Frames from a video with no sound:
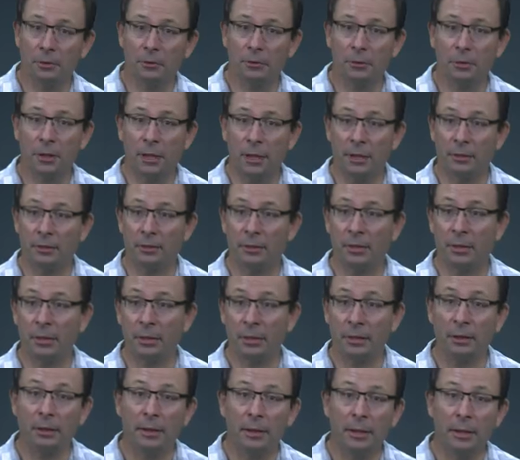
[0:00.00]
so as
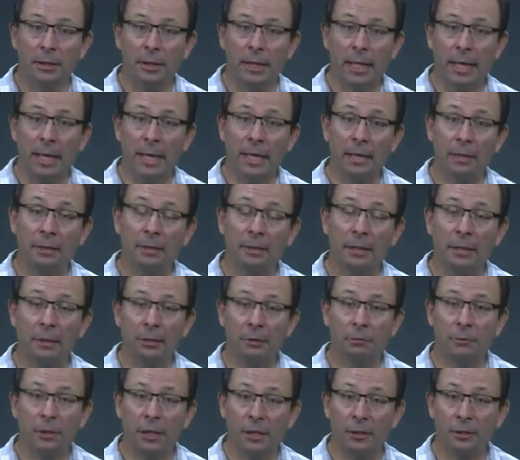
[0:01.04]
the land gets
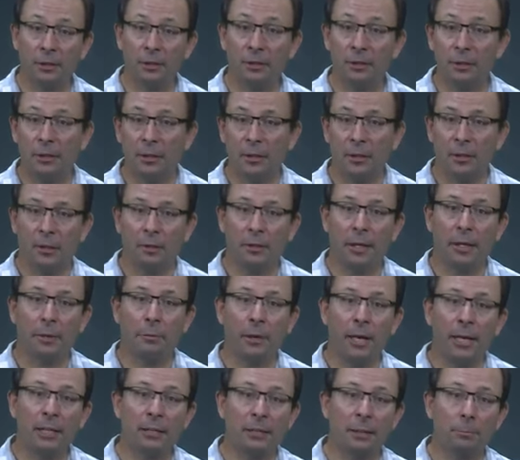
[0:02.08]
flooded, they
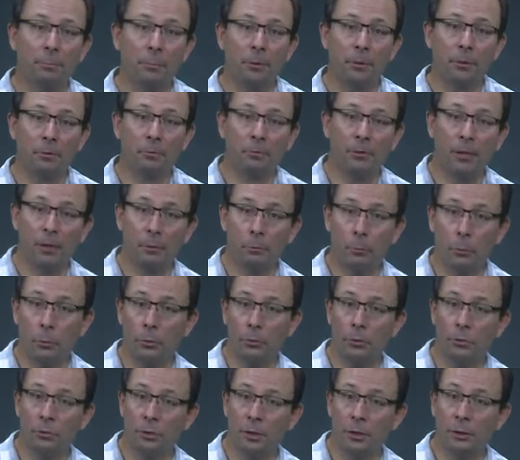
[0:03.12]
rise up with the
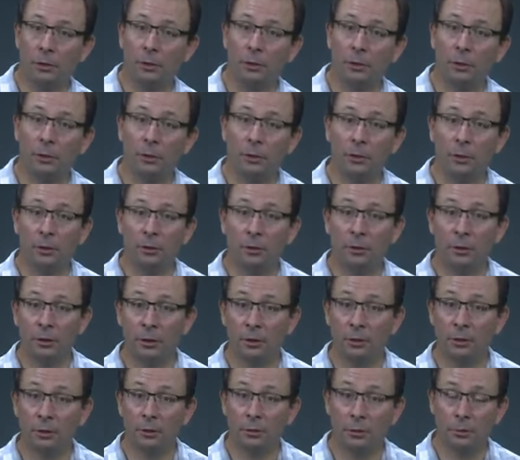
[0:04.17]
floodwaters, and you can
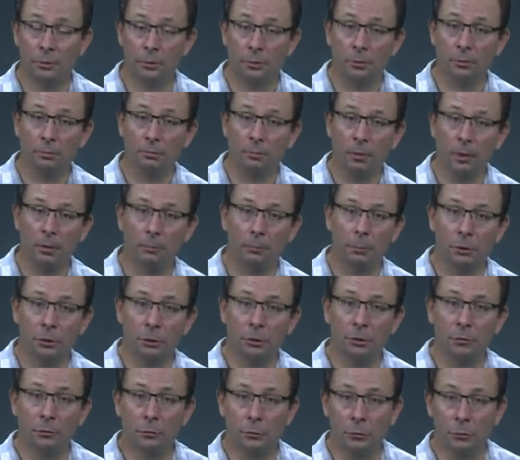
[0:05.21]
continue to
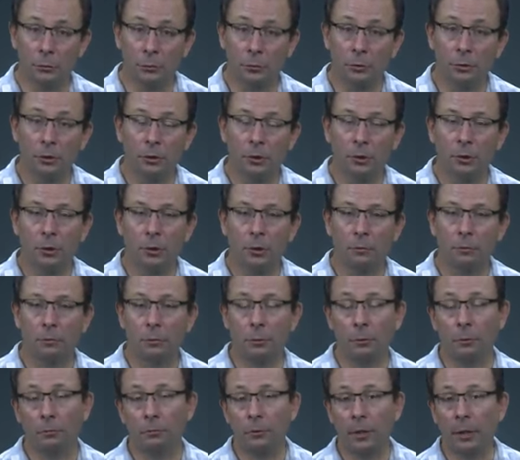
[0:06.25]
produce food for
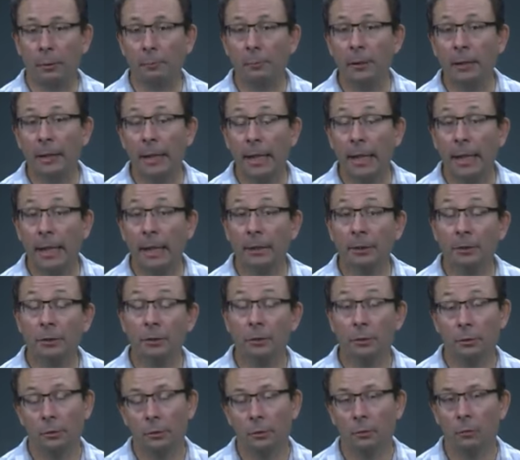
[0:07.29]
your family and
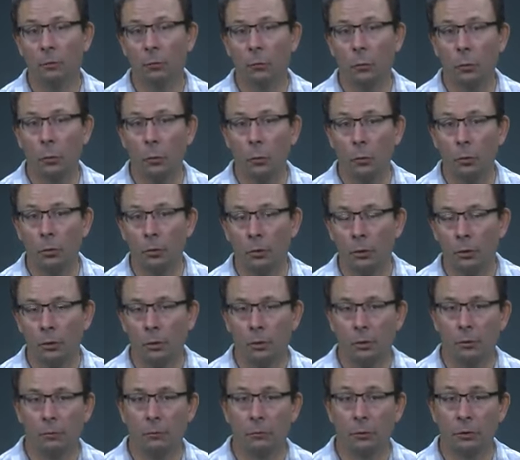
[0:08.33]
for
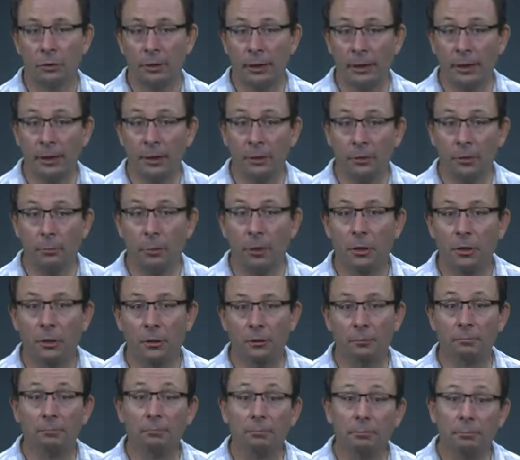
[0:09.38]
selling on the market.
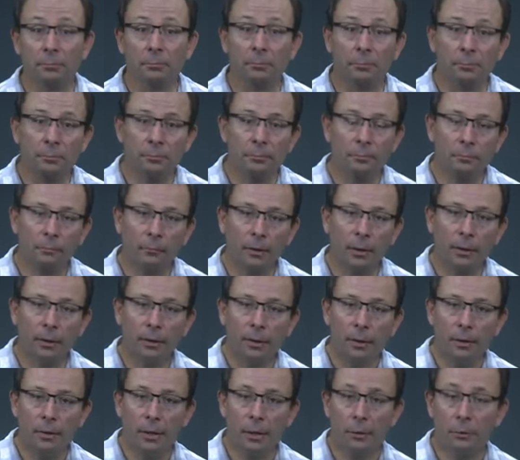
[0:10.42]

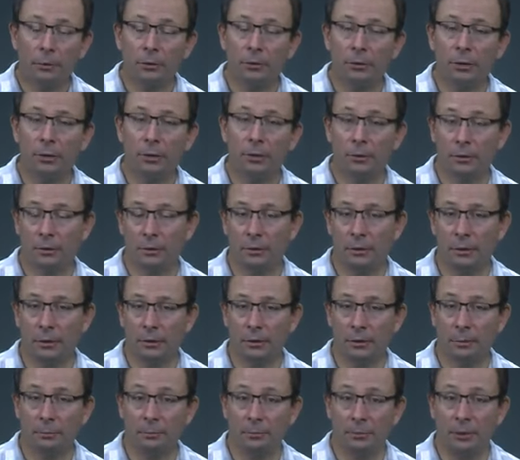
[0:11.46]
There are also
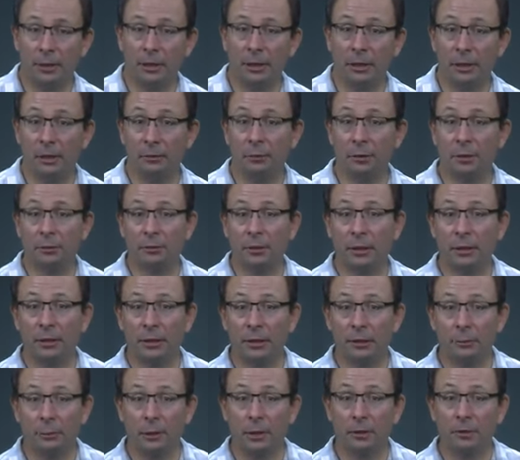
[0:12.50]
some really innovative
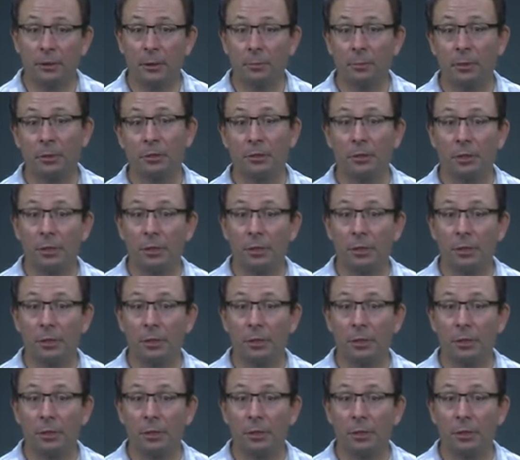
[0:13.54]
ideas. One of them is